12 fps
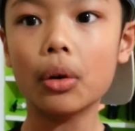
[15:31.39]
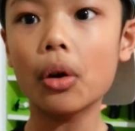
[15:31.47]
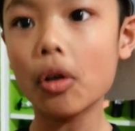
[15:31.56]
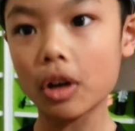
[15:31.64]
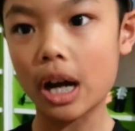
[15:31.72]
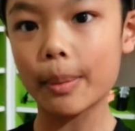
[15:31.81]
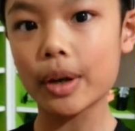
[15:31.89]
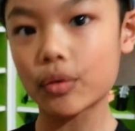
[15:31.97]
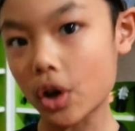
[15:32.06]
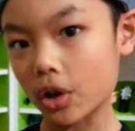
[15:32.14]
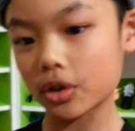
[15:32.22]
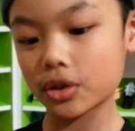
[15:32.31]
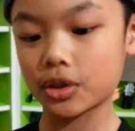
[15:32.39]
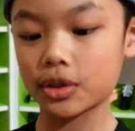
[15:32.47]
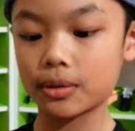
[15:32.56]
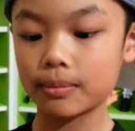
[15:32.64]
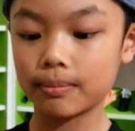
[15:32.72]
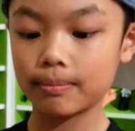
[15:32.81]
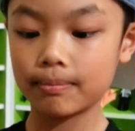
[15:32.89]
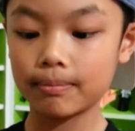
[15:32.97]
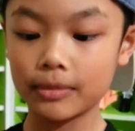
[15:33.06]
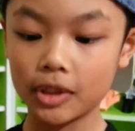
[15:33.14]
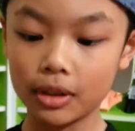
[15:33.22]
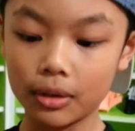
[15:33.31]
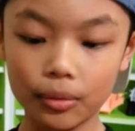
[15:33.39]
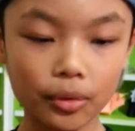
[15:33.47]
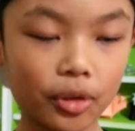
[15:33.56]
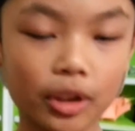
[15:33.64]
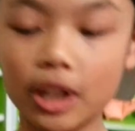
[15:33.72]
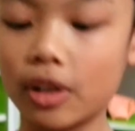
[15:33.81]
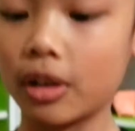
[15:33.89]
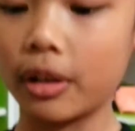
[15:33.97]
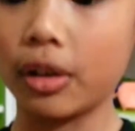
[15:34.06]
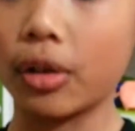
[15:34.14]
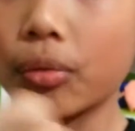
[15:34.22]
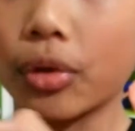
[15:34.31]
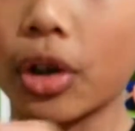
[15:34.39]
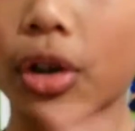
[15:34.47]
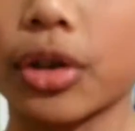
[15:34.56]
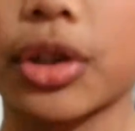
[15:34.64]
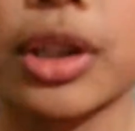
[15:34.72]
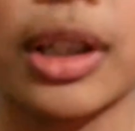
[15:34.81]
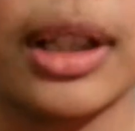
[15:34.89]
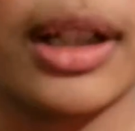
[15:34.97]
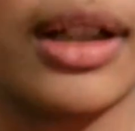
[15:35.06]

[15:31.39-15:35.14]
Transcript: origami rocks. Well, not rocks.